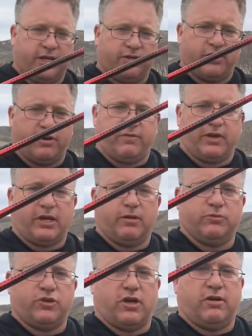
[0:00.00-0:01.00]
easier if it
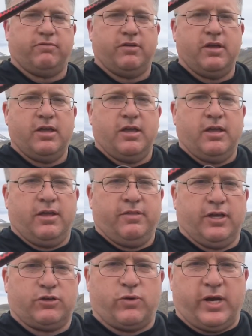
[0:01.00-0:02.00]
comes off
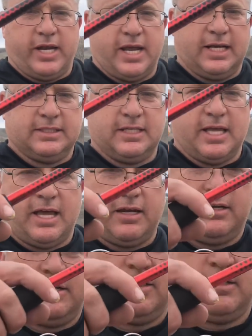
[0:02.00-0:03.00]
this way and has that
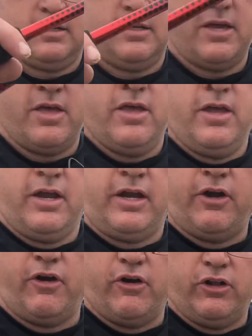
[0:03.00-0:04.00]

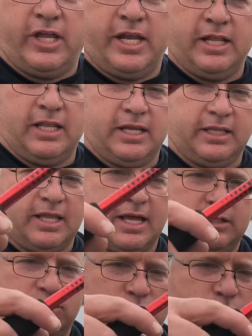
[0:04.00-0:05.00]
curl in it like
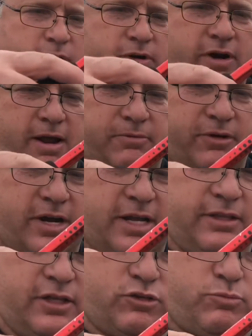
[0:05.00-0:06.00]
that. So it's been wrapped
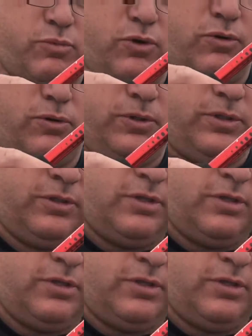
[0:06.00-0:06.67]
around this spool,